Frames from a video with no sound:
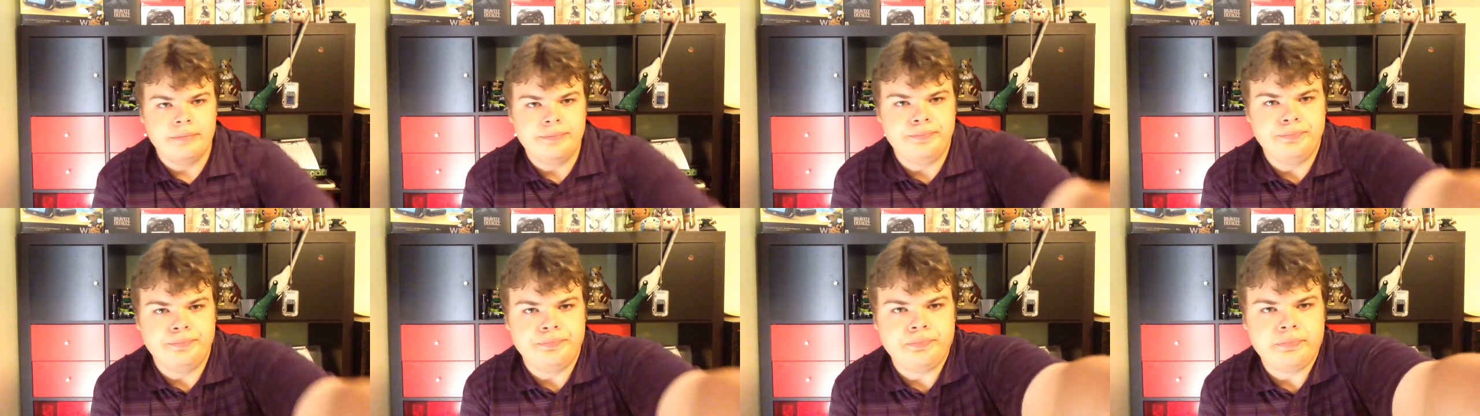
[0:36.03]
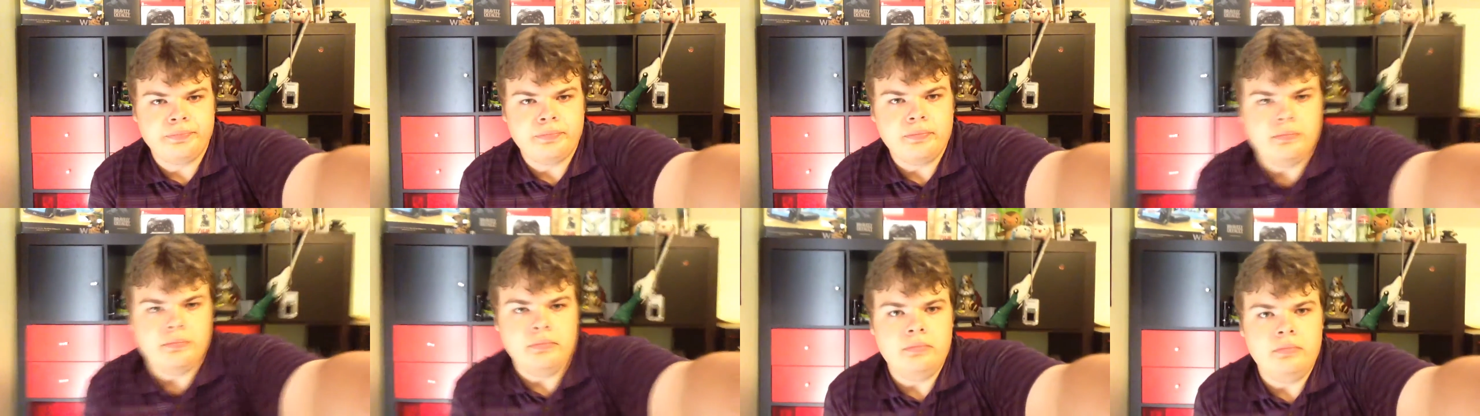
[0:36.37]

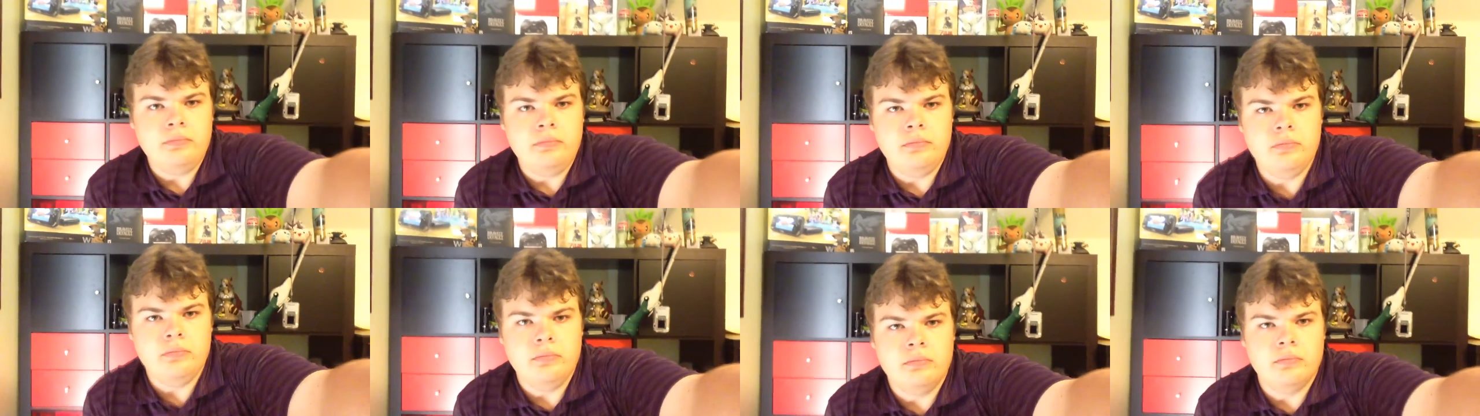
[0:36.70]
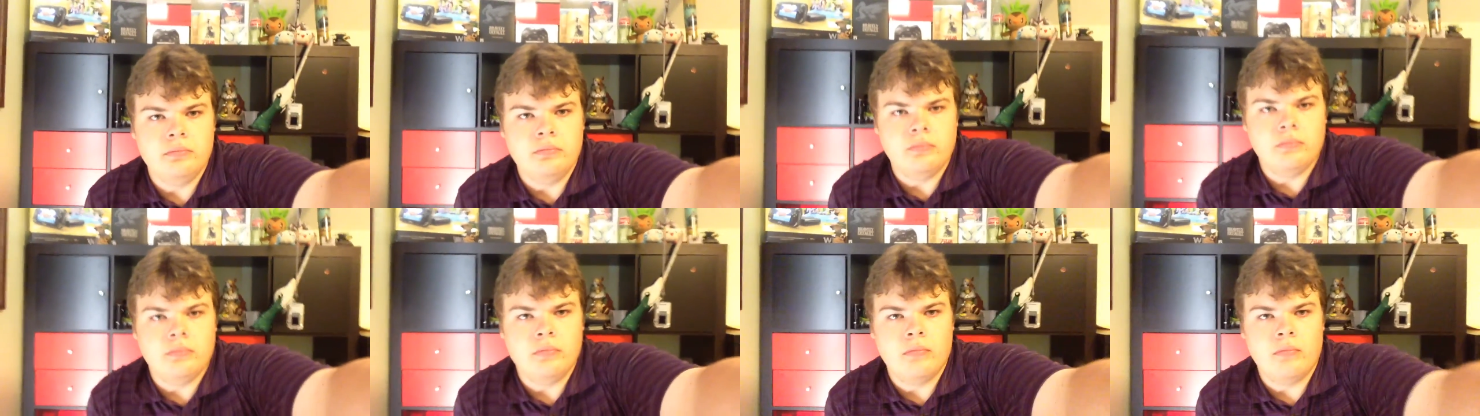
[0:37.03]

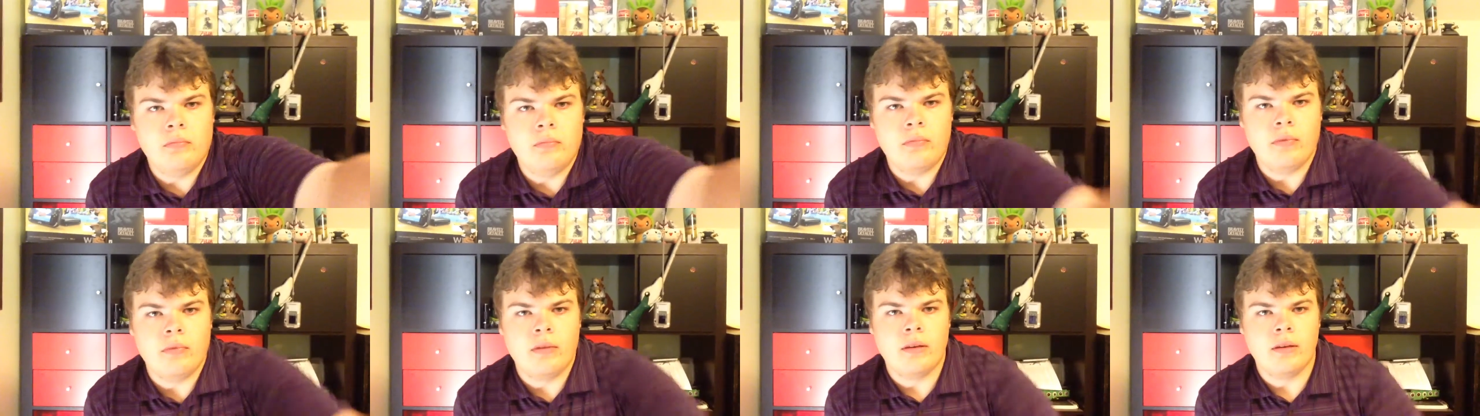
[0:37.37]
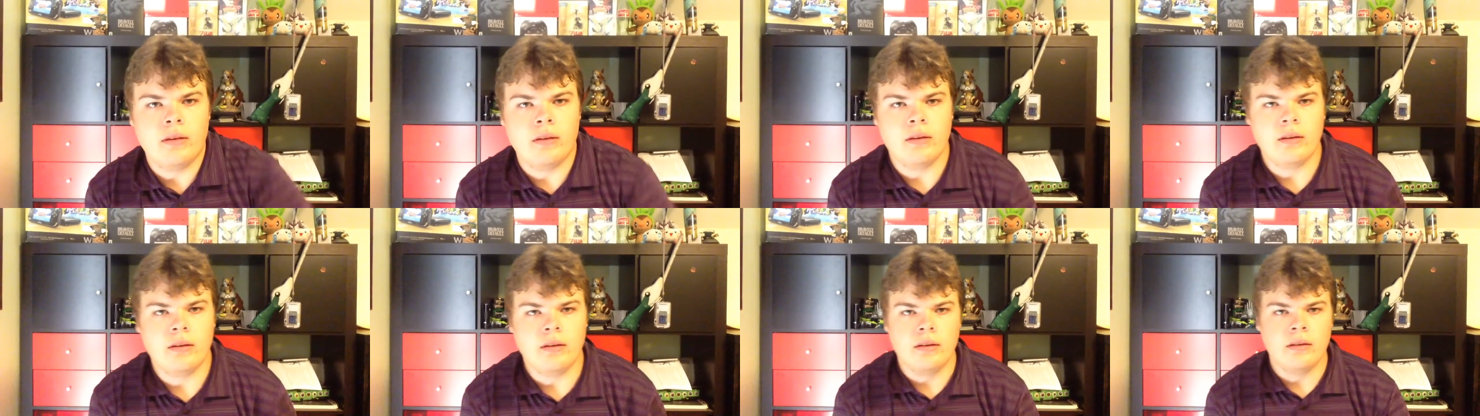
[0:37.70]

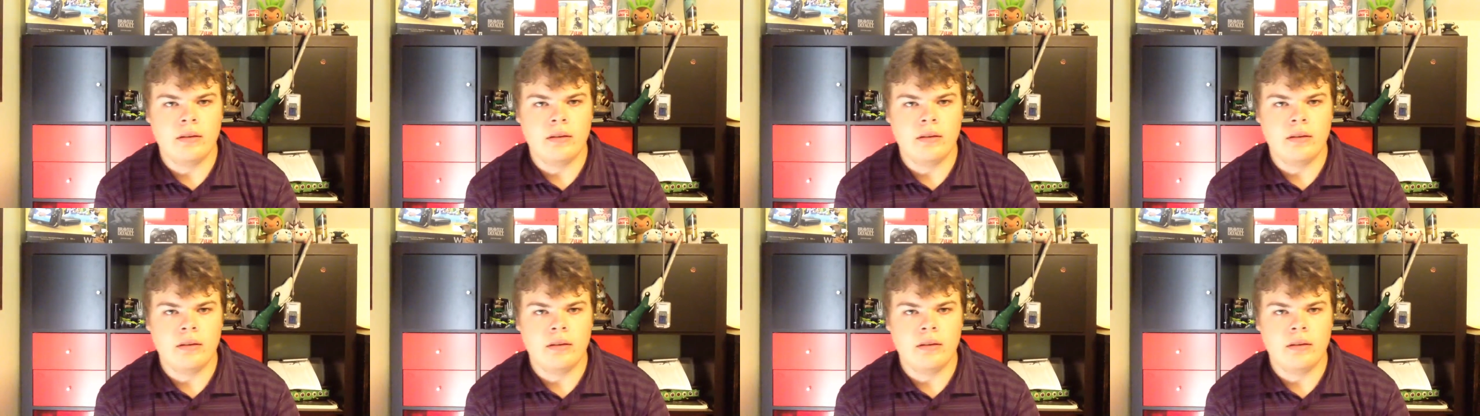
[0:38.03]
Nothing is said.